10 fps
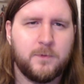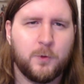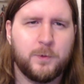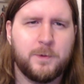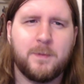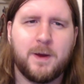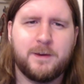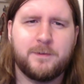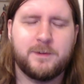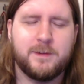we
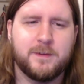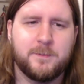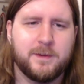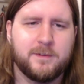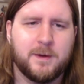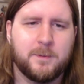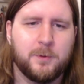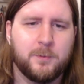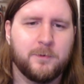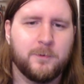might have seen them in the
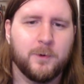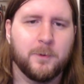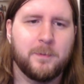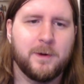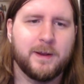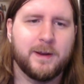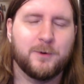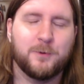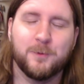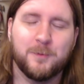temple before, but I
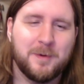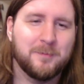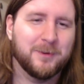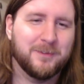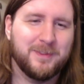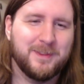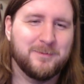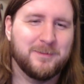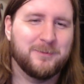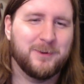don't remember
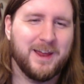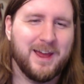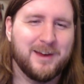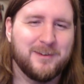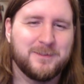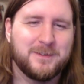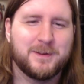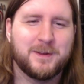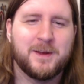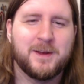them if we have.
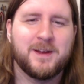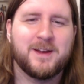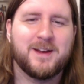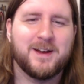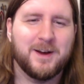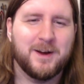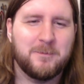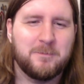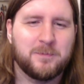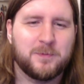
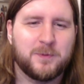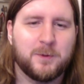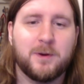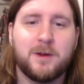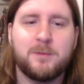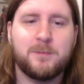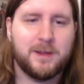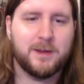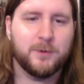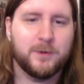Um, the problem
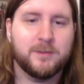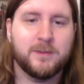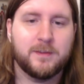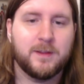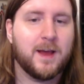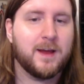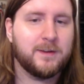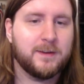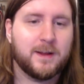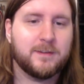here is that the god
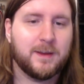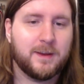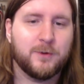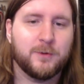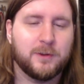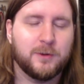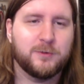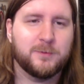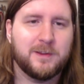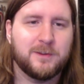cannot take care of the
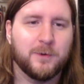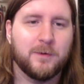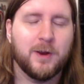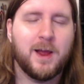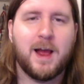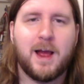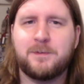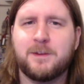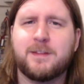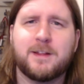closed space forever. I
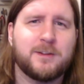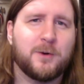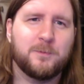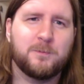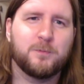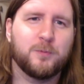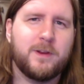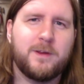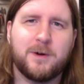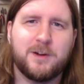feel like that's how
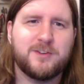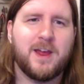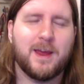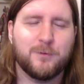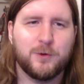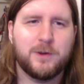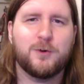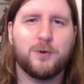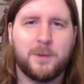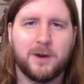pretty much every
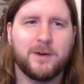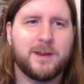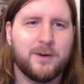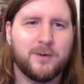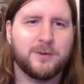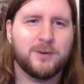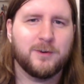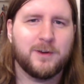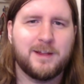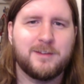Kubera
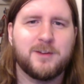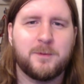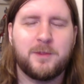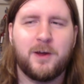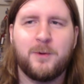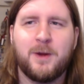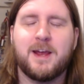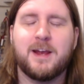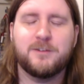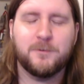character ends up, though.
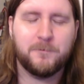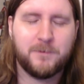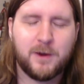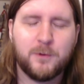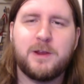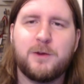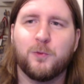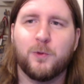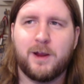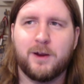It's very
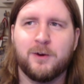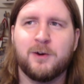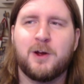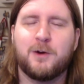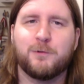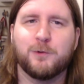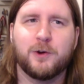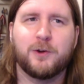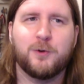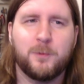rare for
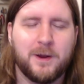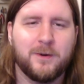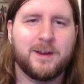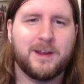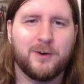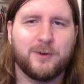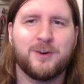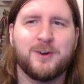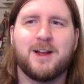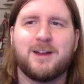a Kubera
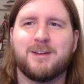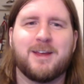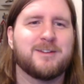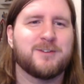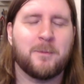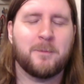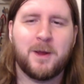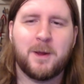character to get some